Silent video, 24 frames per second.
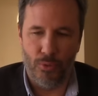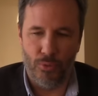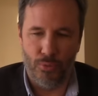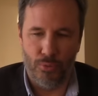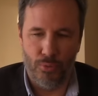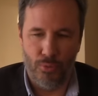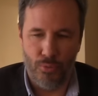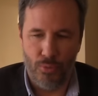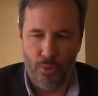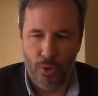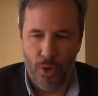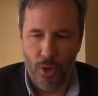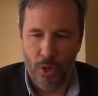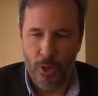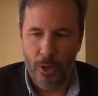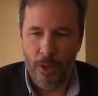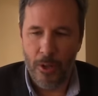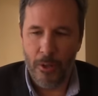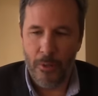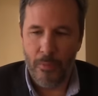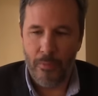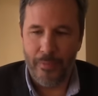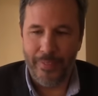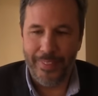to
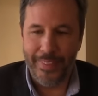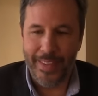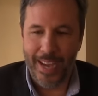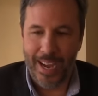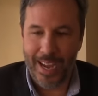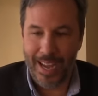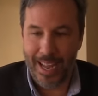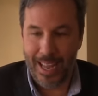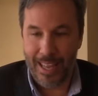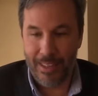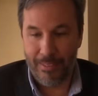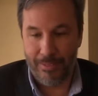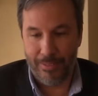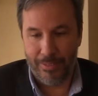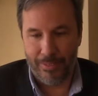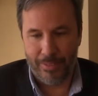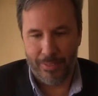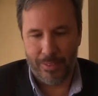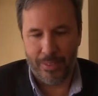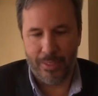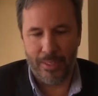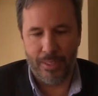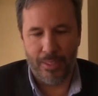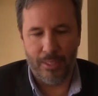dive
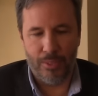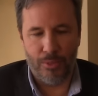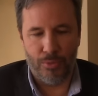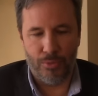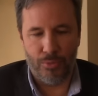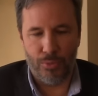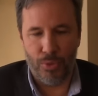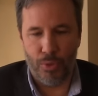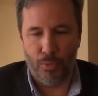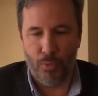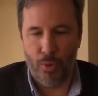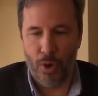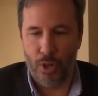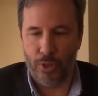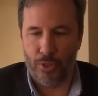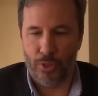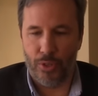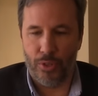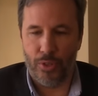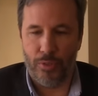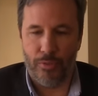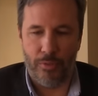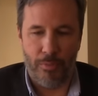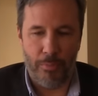into the
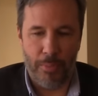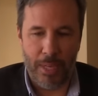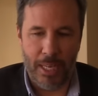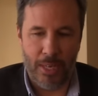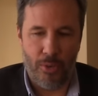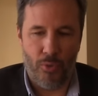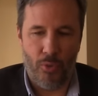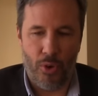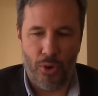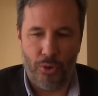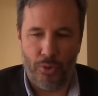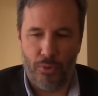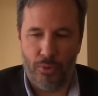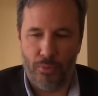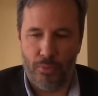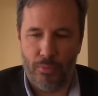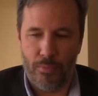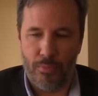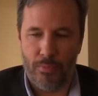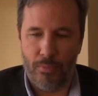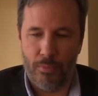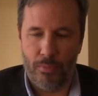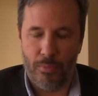water of a Blade Runner,